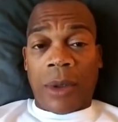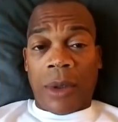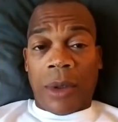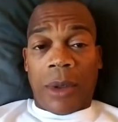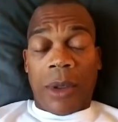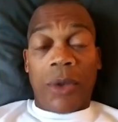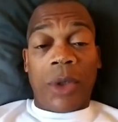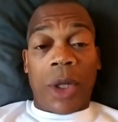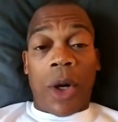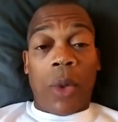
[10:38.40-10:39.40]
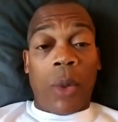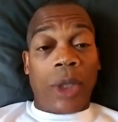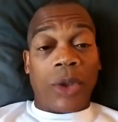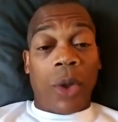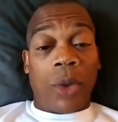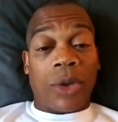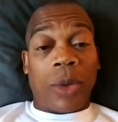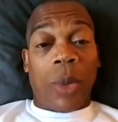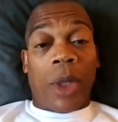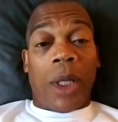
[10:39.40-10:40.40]
You can always go
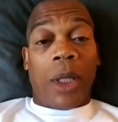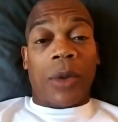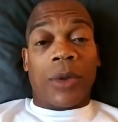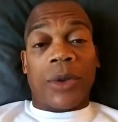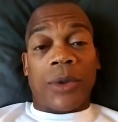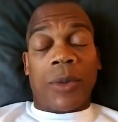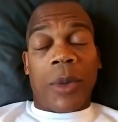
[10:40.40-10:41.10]
somewhere else.